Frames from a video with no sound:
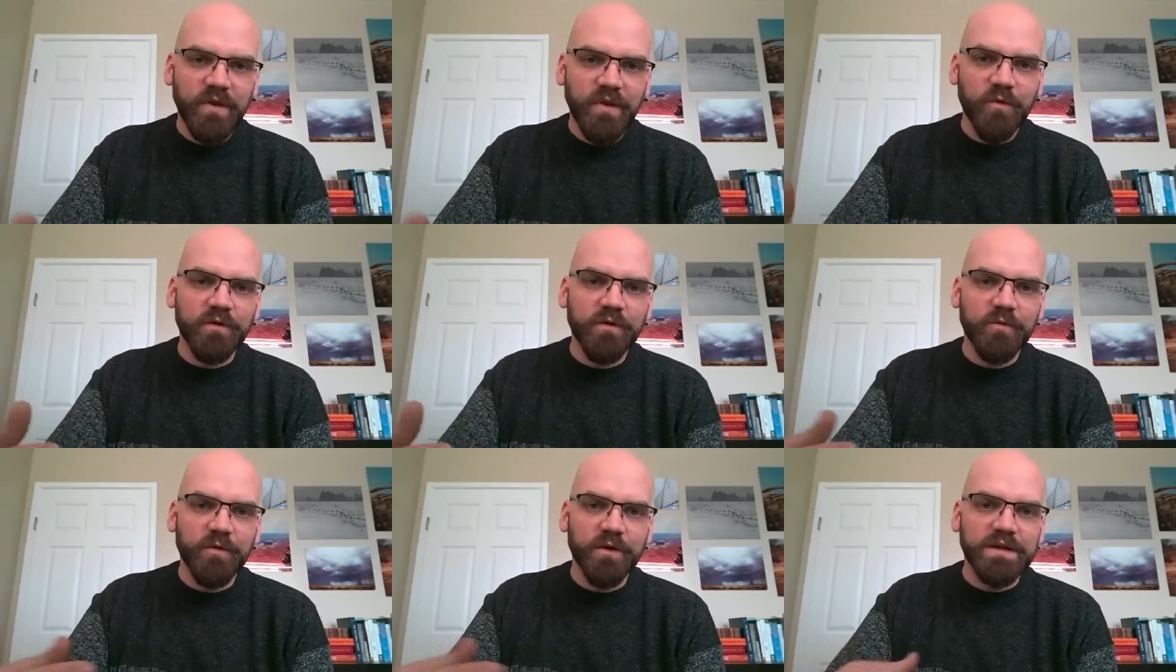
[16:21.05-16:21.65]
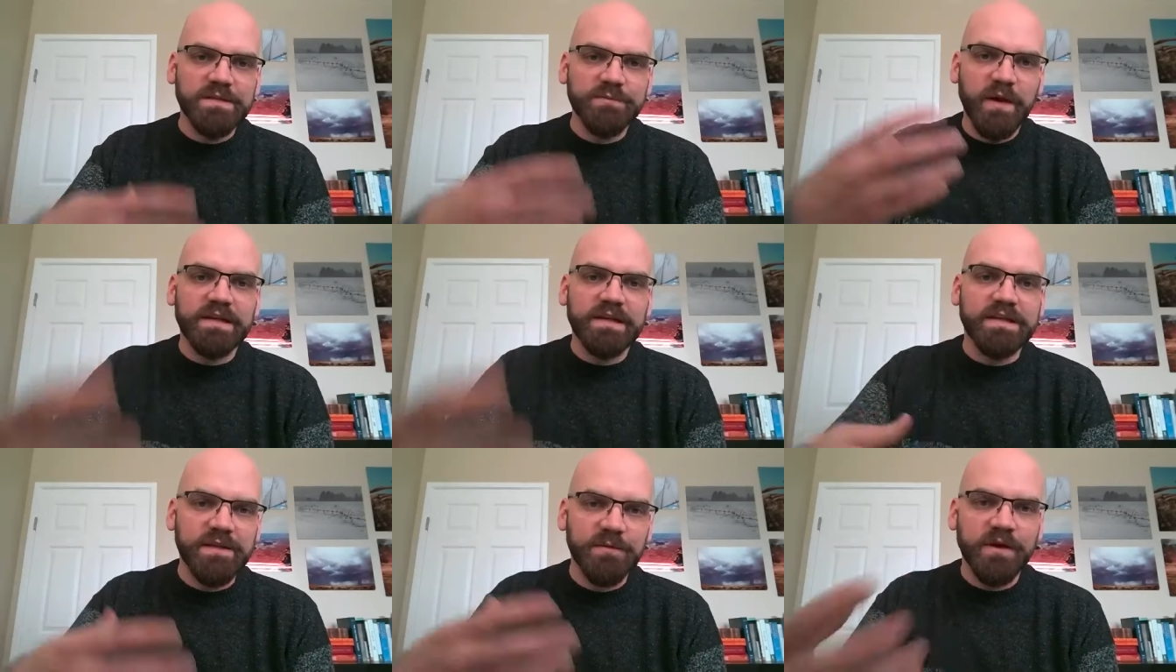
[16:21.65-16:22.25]
Well, we're
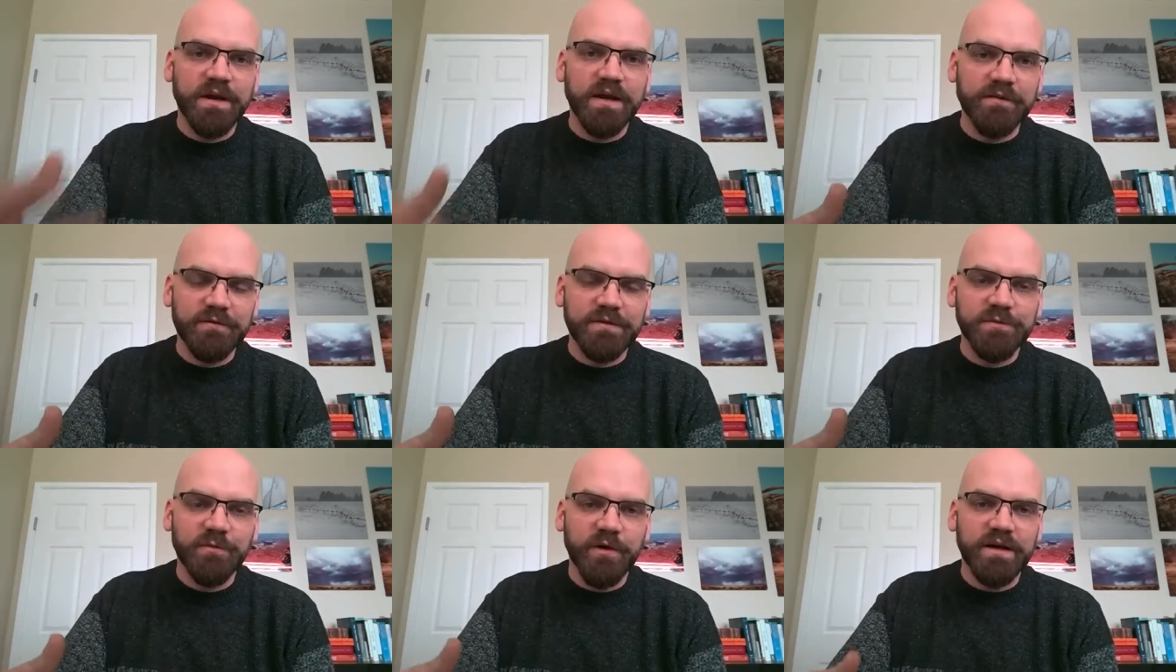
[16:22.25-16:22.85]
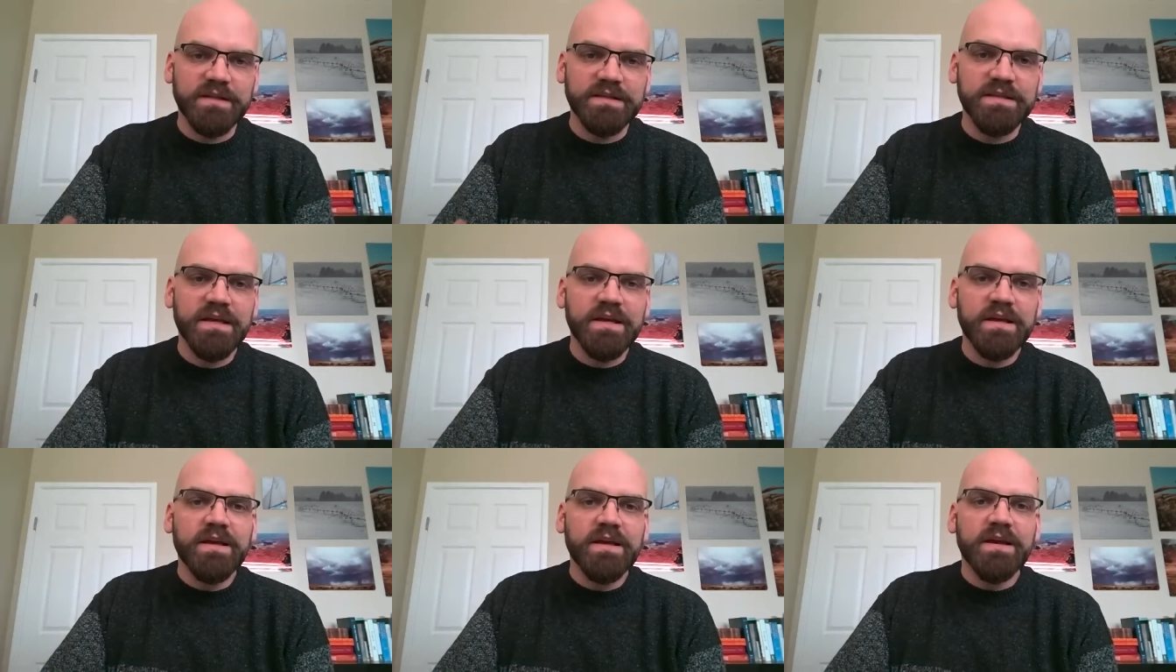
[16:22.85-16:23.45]
expecting some kind of response.
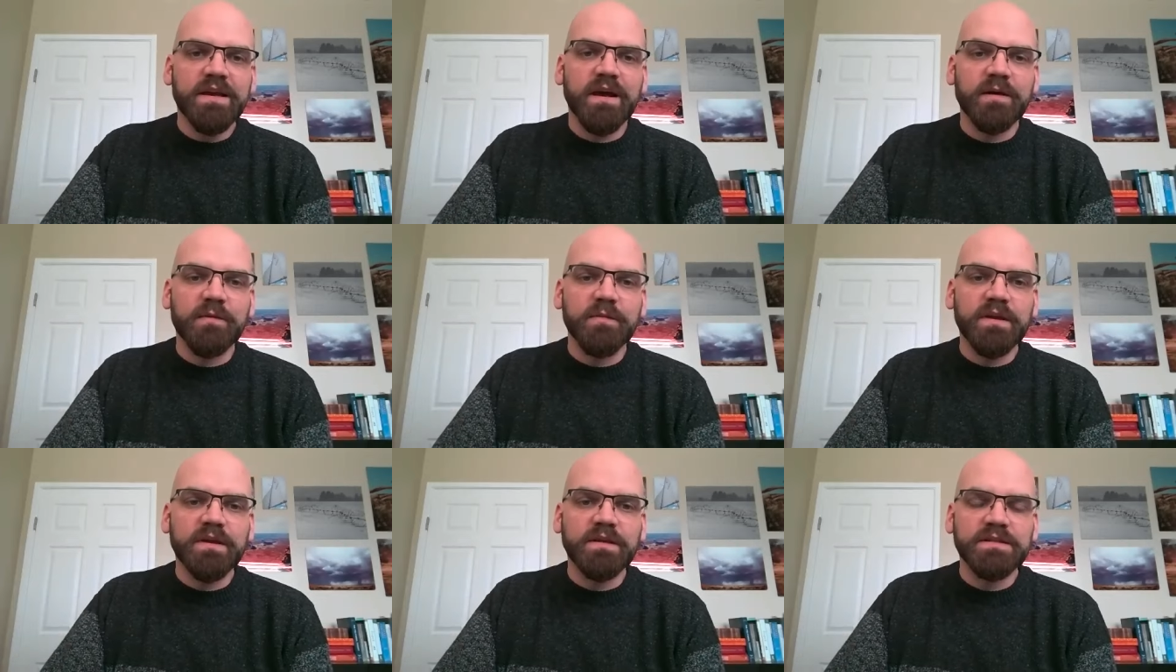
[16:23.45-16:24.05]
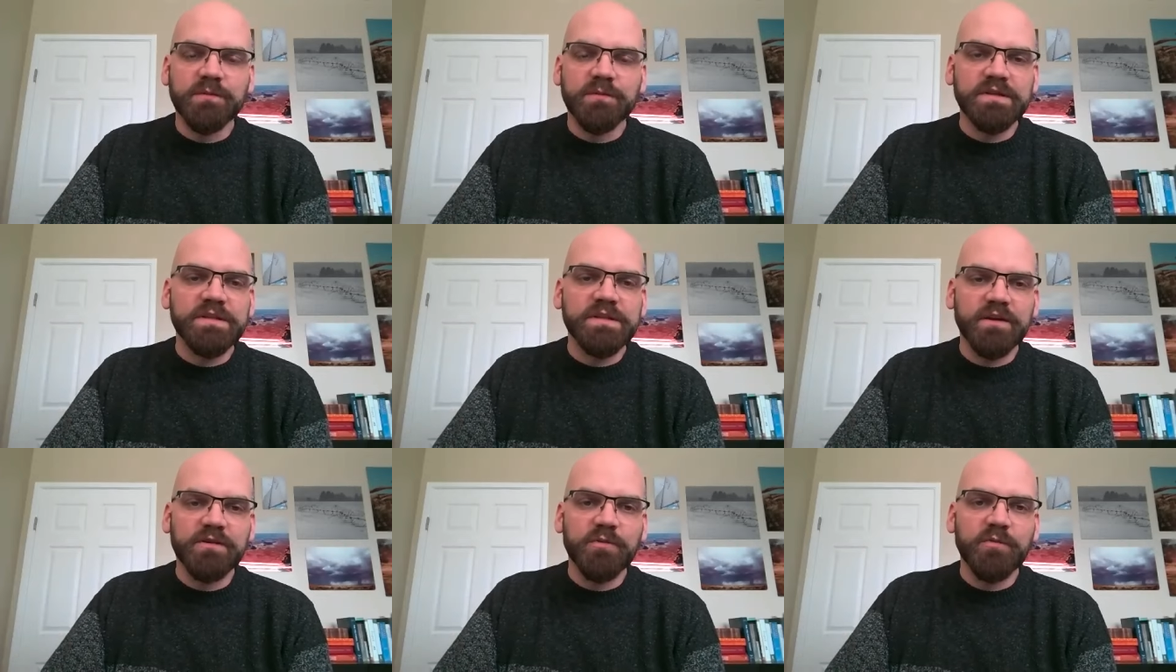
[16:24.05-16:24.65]
Um, simply
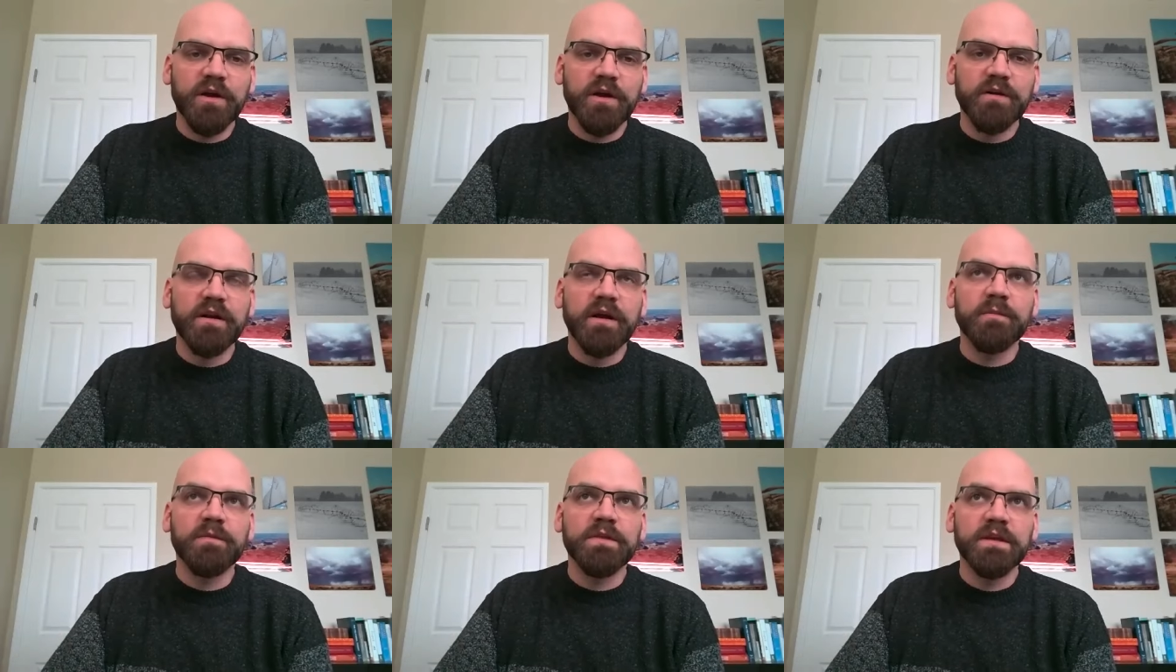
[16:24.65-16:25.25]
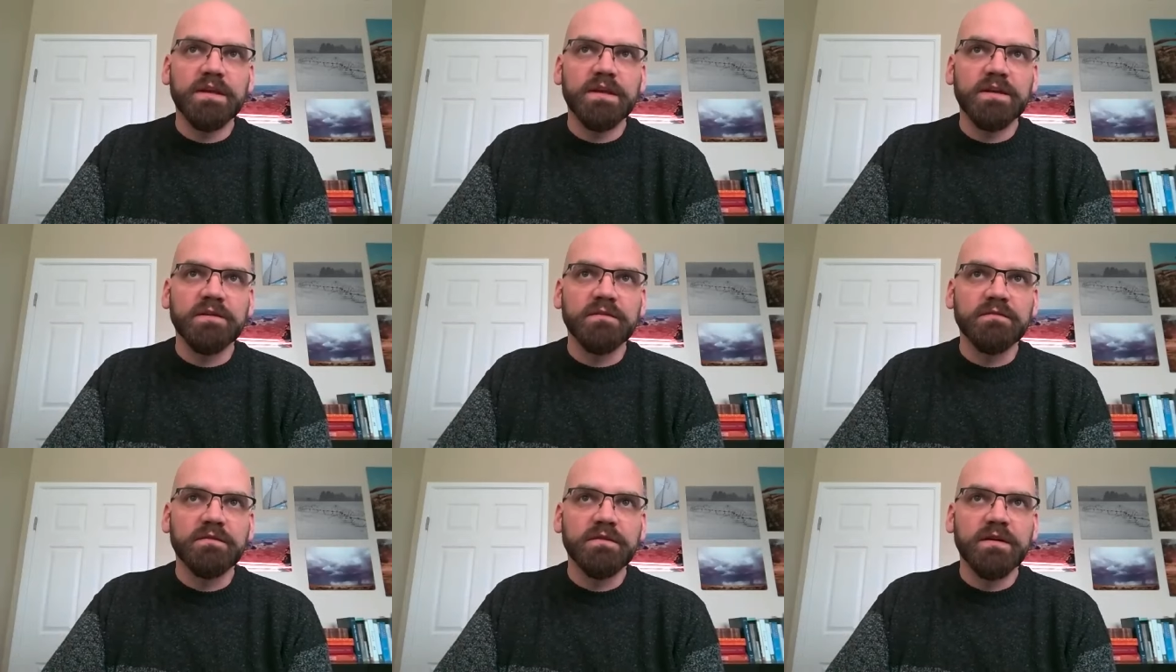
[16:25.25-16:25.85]
telling your partner, I'm
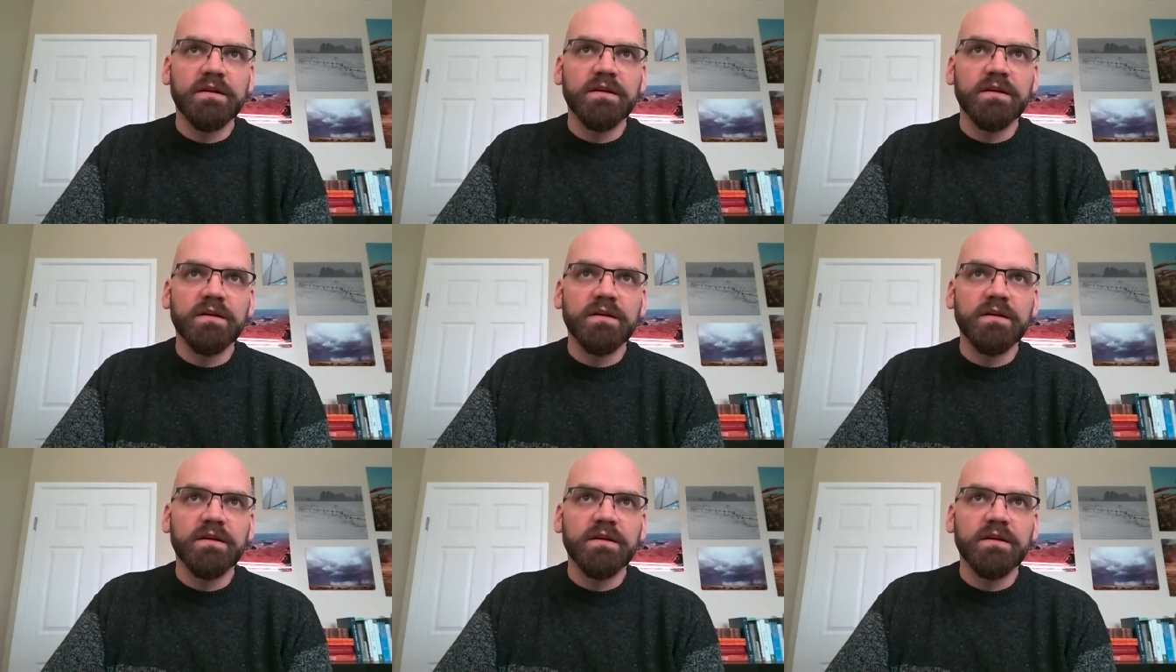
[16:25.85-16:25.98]
thinking,